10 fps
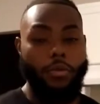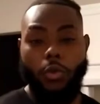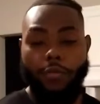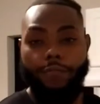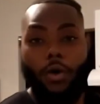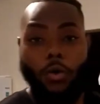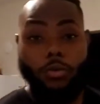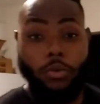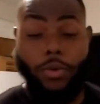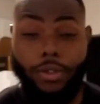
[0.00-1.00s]
Through your
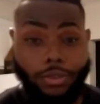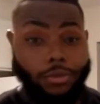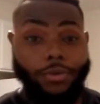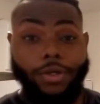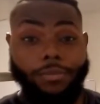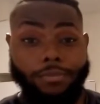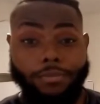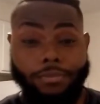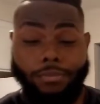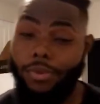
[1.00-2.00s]
phone, through Instagram,
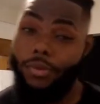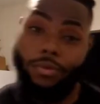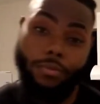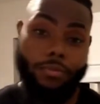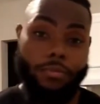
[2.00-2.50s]
you know,